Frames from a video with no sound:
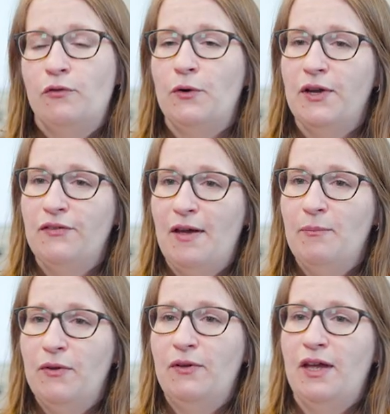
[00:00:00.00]
For
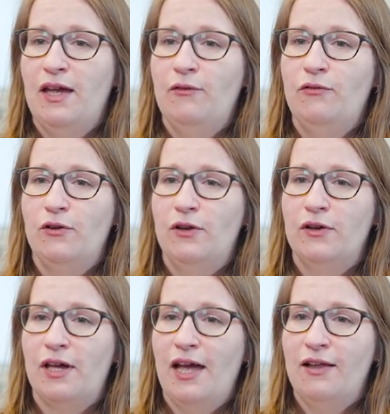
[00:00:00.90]
example, if you
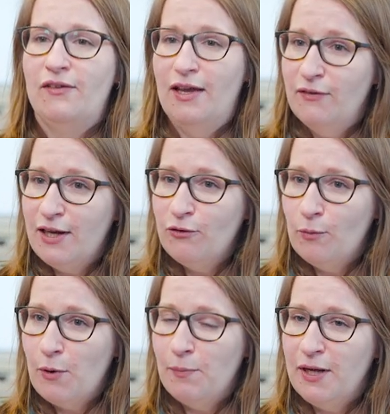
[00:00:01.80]
look at
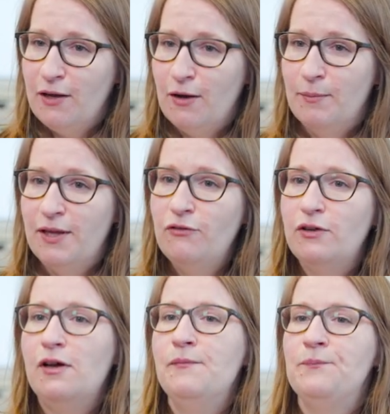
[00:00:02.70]
intellectual property and
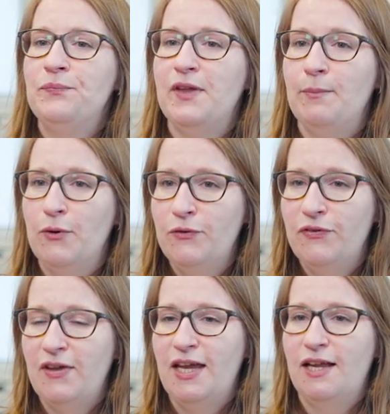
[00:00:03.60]
competition law, they both
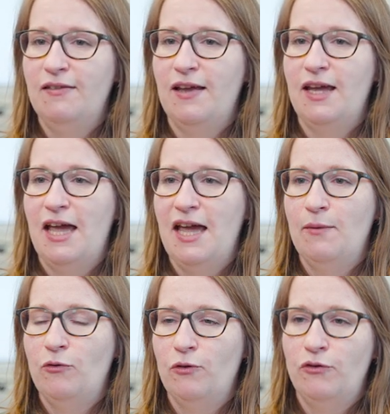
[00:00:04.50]
say that they
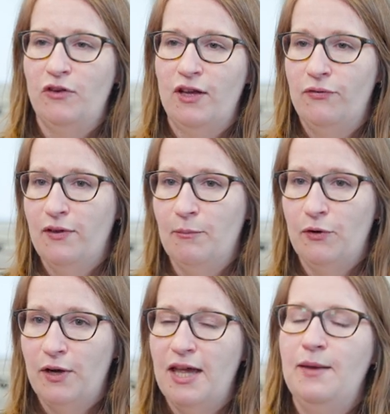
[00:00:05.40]
aim to achieve
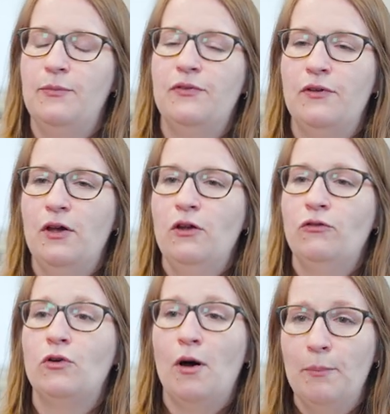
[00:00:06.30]
similar aims,
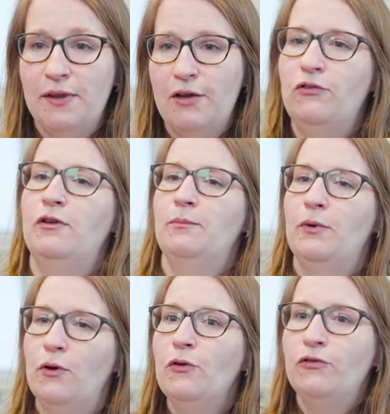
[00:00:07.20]
so competition
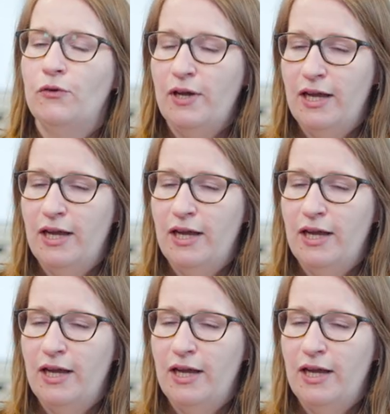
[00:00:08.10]
but also